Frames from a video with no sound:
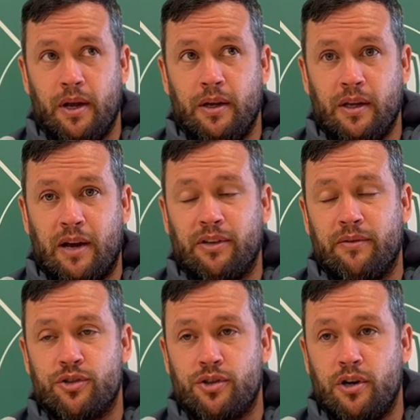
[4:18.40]
You have to
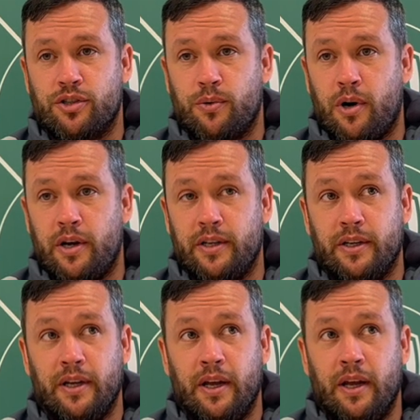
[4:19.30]
have a strong squad,
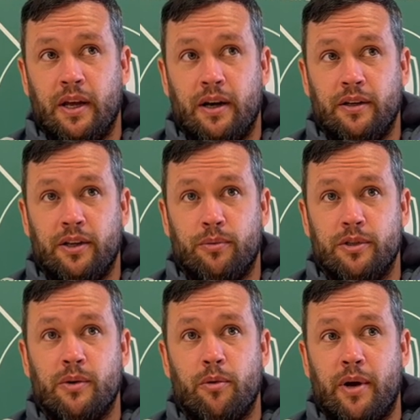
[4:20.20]
and I think the
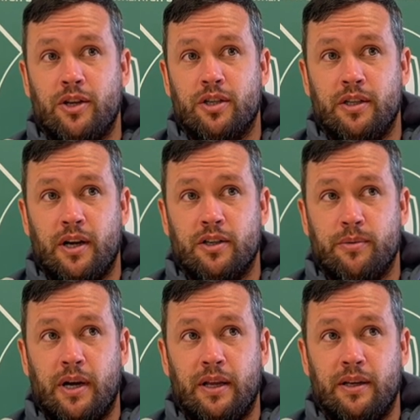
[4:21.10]
ones that we mentioned there as
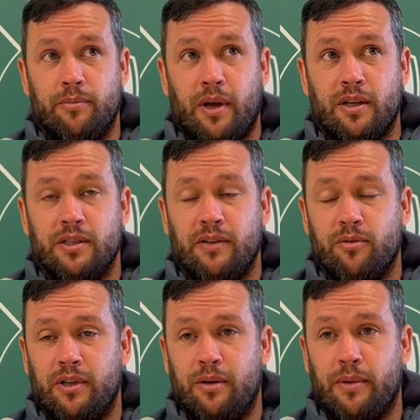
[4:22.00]
well. I didn't mention
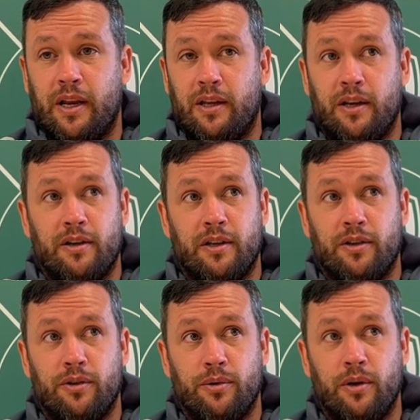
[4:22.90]
even little Matty
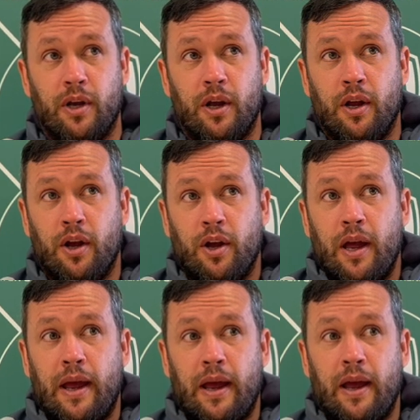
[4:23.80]
Kiernan, who
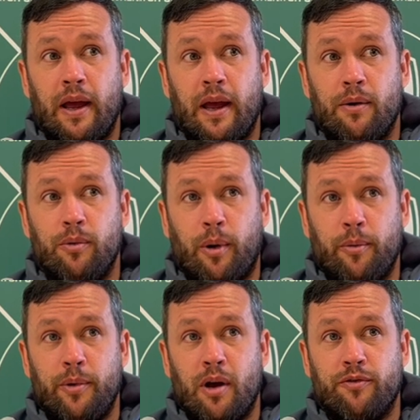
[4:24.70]
will
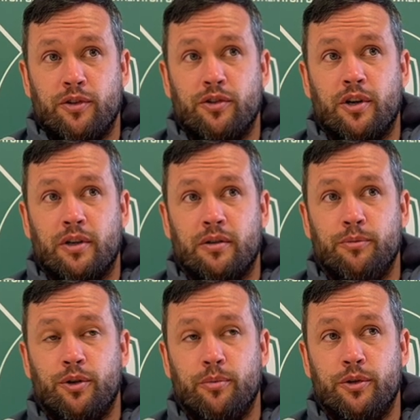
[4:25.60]
probably be out for
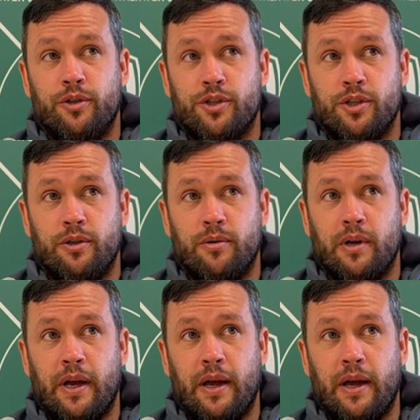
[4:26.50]
another month or so.